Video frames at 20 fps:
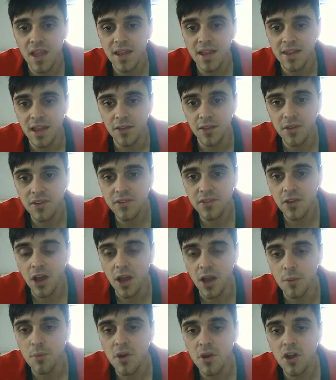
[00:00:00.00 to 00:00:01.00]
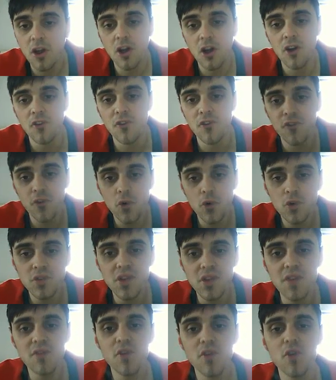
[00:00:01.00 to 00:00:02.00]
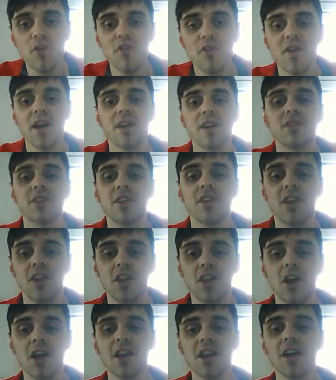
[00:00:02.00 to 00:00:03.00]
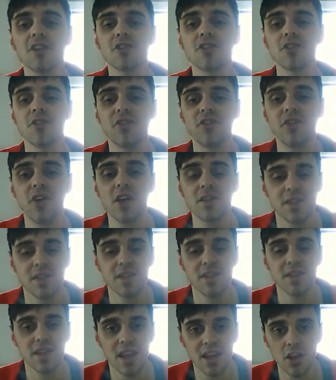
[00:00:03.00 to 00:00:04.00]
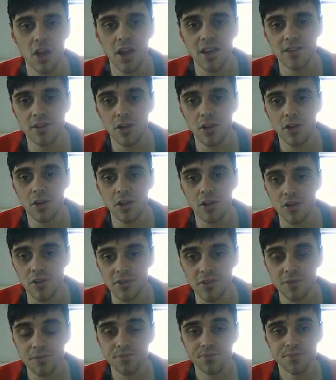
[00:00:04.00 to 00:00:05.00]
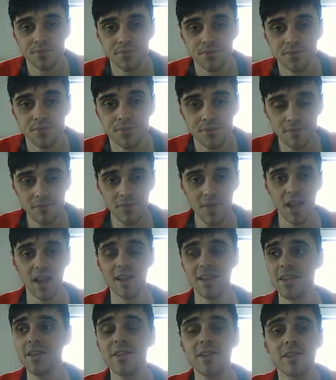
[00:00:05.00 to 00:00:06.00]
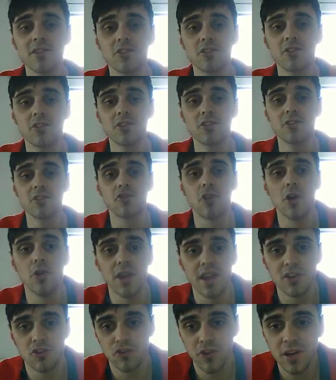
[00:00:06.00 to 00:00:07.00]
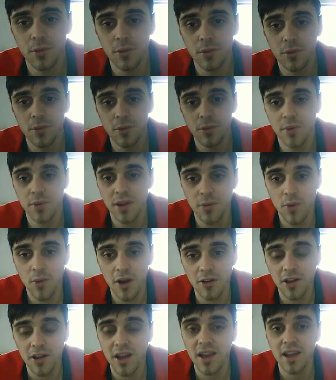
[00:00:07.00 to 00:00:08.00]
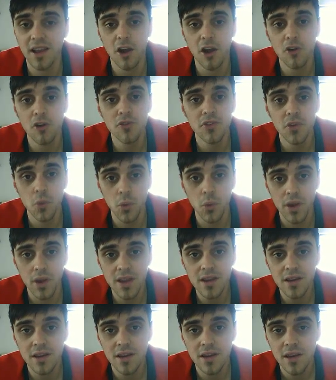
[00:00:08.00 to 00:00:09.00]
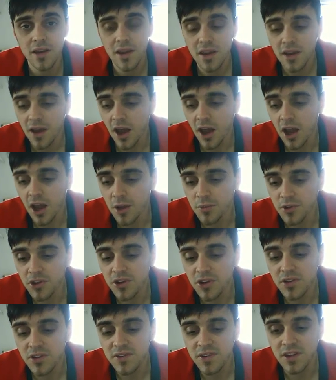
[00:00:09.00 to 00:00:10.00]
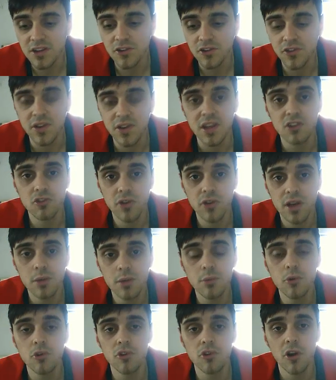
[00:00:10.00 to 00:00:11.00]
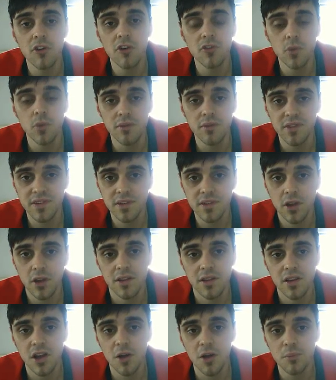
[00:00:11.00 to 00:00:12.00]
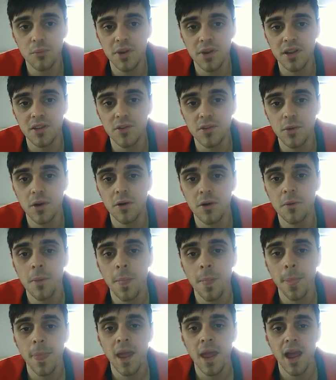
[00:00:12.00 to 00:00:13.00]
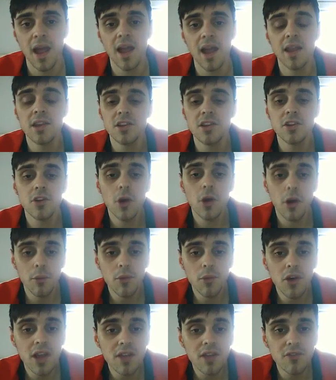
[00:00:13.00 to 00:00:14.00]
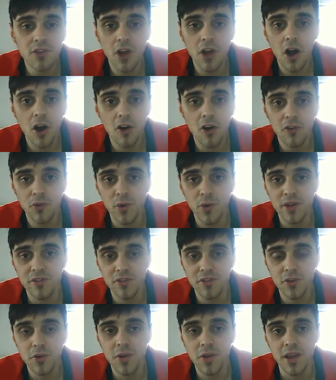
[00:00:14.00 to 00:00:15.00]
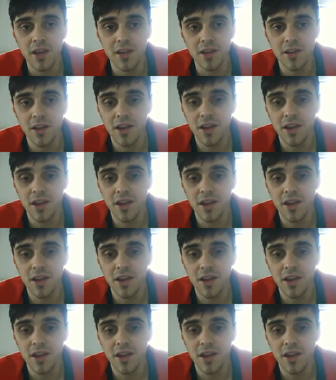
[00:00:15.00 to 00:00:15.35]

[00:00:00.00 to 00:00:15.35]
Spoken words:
Now this time, $44,939. This has grown incredibly well, like over the week. You can see just incredible growth within inside the company as well. And I'm not even halfway through here.